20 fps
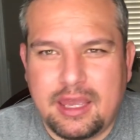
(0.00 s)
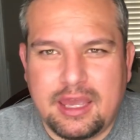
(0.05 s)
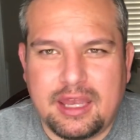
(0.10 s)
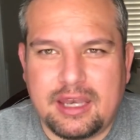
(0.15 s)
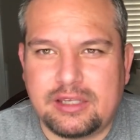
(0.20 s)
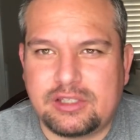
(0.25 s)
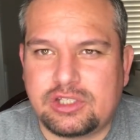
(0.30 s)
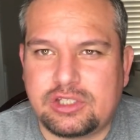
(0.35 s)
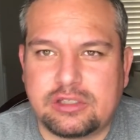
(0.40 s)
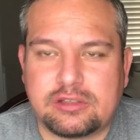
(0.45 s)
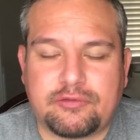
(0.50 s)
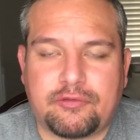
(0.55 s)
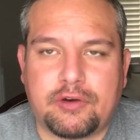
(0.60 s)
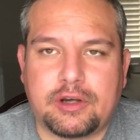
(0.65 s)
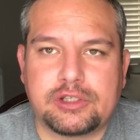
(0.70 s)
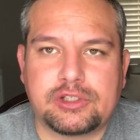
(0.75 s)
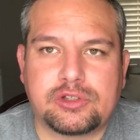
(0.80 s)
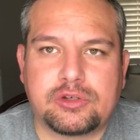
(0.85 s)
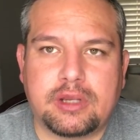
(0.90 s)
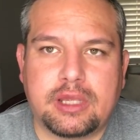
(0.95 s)
And it's just
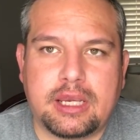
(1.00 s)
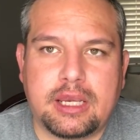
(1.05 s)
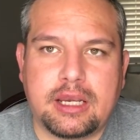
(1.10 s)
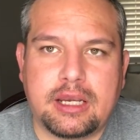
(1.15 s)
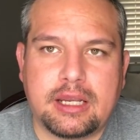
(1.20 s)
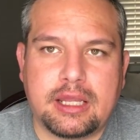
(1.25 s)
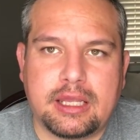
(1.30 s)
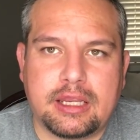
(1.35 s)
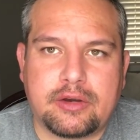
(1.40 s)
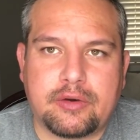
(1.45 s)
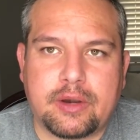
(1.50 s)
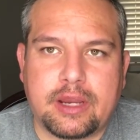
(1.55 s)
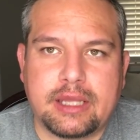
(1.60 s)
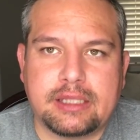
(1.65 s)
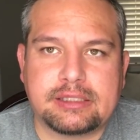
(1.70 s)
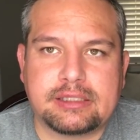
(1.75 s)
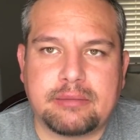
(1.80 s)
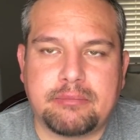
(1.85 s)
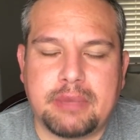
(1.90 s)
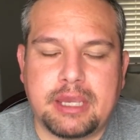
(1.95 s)
frustrating, it
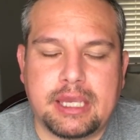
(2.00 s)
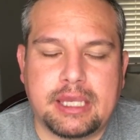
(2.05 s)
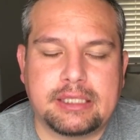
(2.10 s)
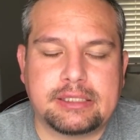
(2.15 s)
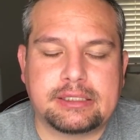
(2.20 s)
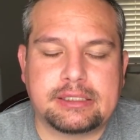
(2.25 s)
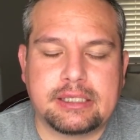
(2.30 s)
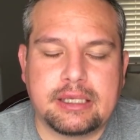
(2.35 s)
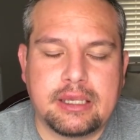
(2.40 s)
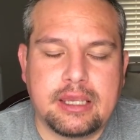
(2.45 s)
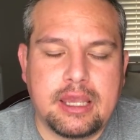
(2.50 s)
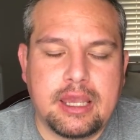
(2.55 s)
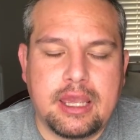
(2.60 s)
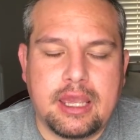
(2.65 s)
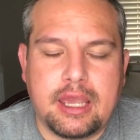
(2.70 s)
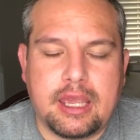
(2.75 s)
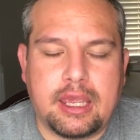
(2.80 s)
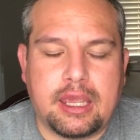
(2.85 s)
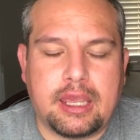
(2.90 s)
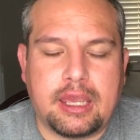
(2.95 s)
creates a mess
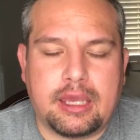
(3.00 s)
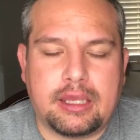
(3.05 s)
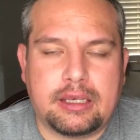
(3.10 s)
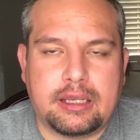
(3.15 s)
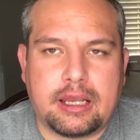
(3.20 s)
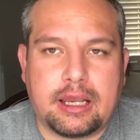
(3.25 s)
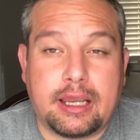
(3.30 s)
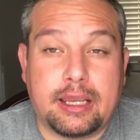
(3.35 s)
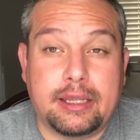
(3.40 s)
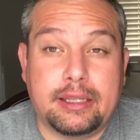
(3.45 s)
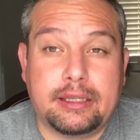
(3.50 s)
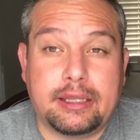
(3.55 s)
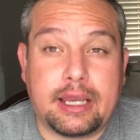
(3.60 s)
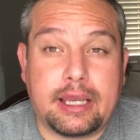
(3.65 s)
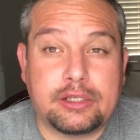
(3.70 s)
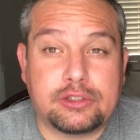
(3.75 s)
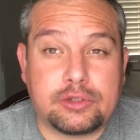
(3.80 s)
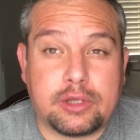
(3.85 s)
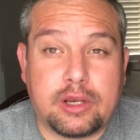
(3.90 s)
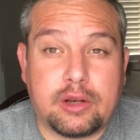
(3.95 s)
and I,
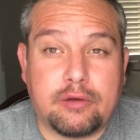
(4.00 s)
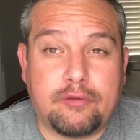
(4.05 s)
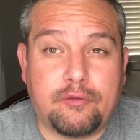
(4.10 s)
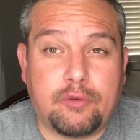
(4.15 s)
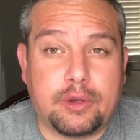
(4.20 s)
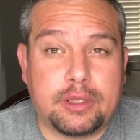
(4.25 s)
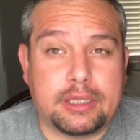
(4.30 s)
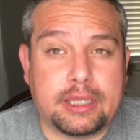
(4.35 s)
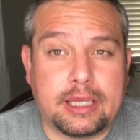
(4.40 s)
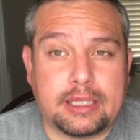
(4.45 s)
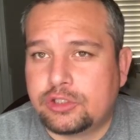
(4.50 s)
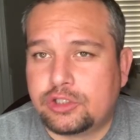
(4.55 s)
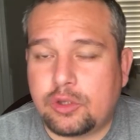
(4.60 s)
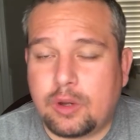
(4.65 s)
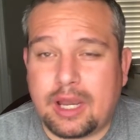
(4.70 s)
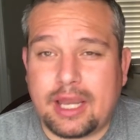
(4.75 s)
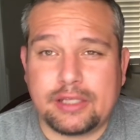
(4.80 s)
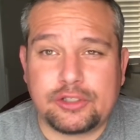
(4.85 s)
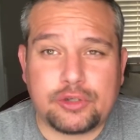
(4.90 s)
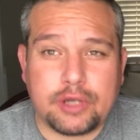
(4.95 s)
I try to avoid that. So
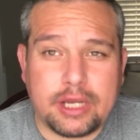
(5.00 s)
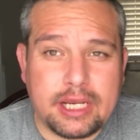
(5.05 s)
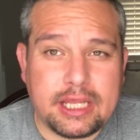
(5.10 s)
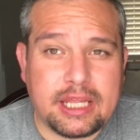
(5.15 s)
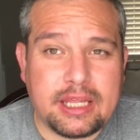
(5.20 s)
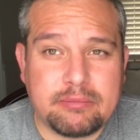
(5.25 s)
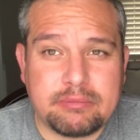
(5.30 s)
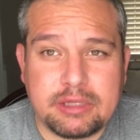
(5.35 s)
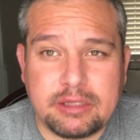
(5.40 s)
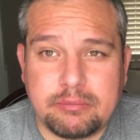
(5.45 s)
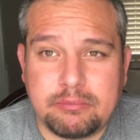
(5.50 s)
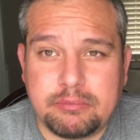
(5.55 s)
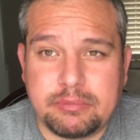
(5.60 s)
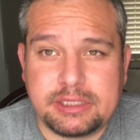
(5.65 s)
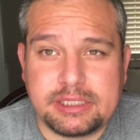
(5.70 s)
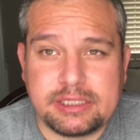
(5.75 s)
I try to keep the,